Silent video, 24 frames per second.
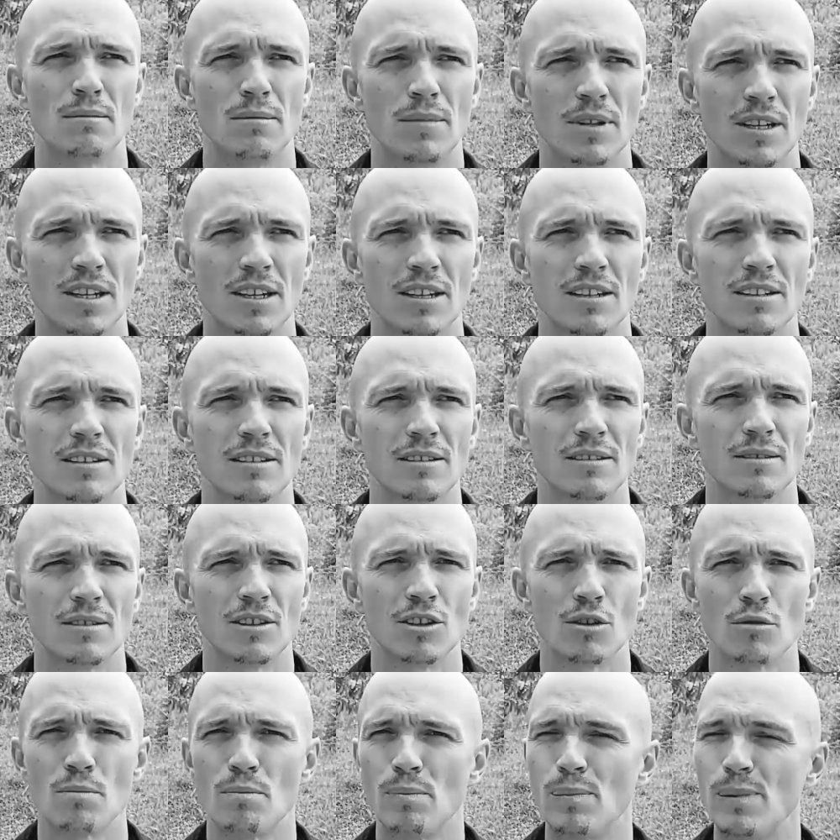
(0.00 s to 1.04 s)
And
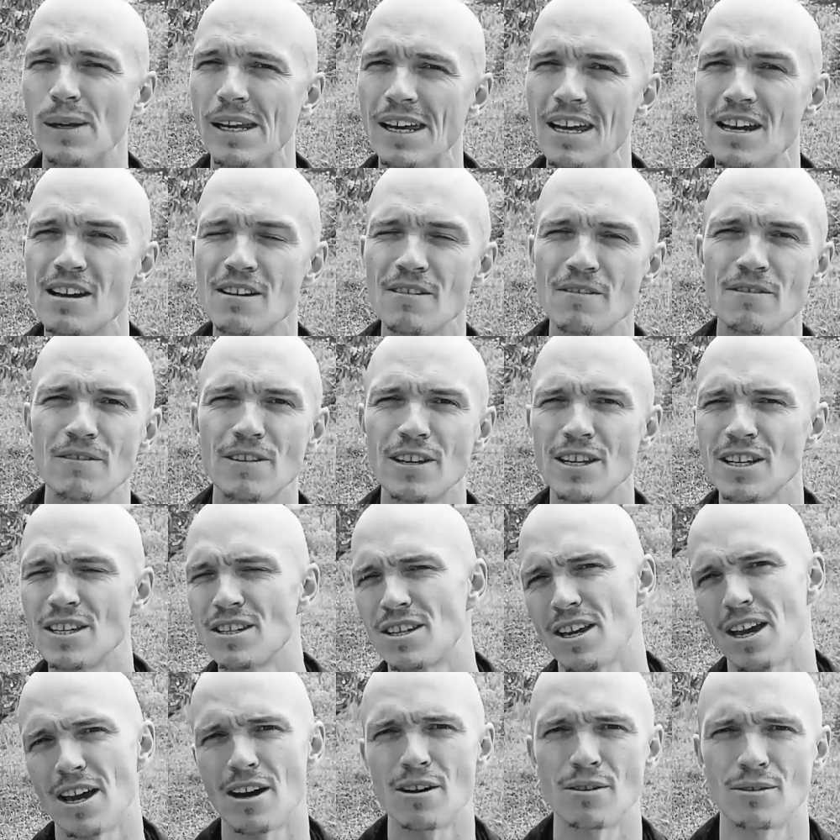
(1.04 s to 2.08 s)
you're playing
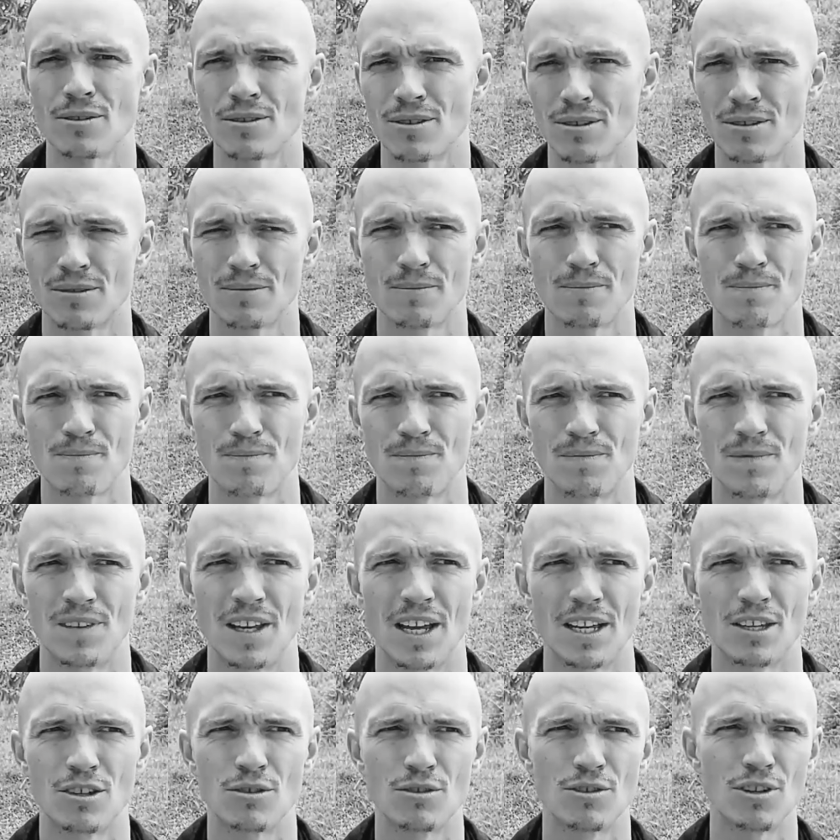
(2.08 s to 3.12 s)
things out
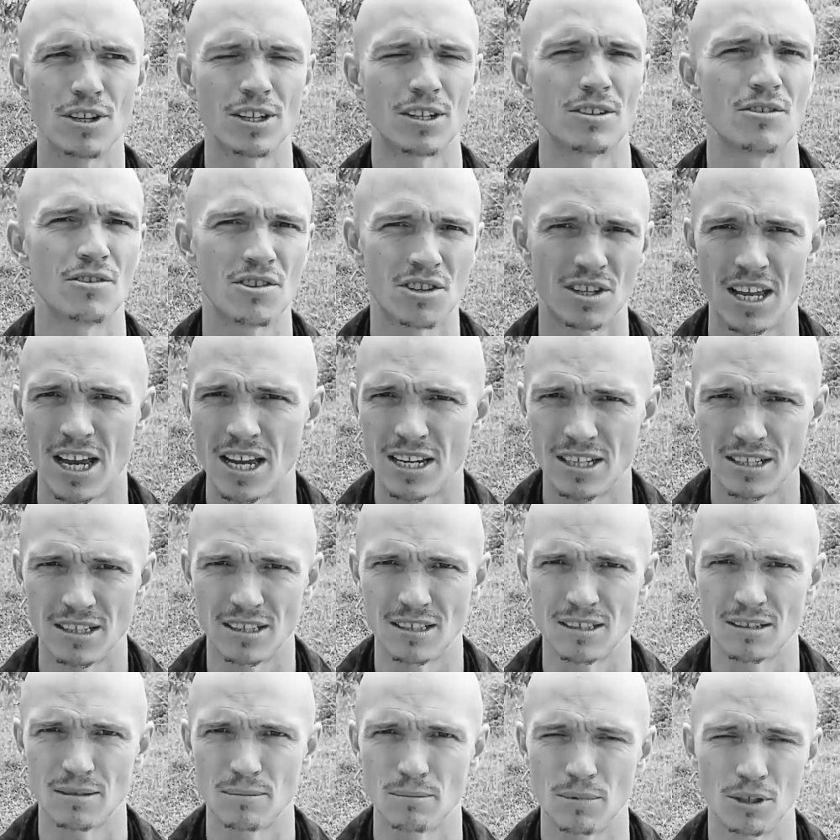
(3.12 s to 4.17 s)
that you're not
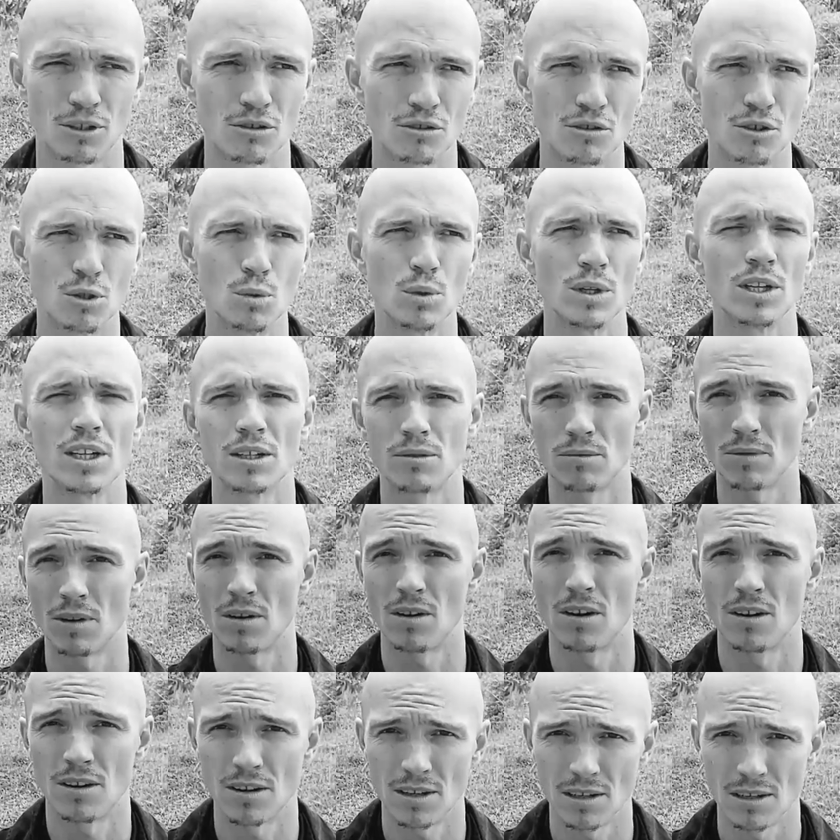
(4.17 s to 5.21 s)
understanding, but you're doing it
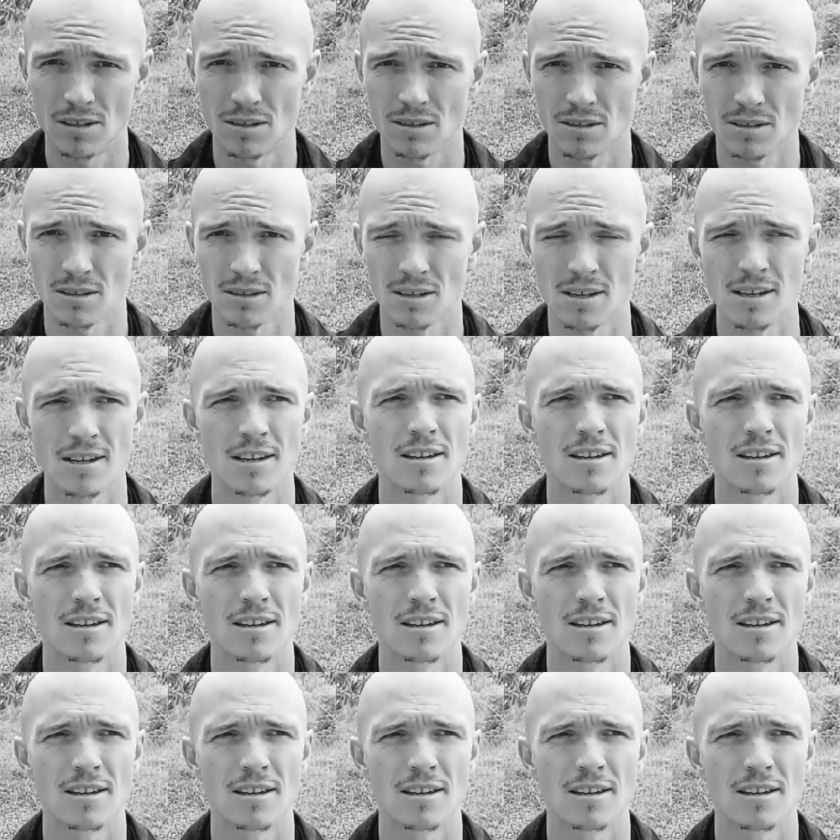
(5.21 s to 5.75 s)
regardless.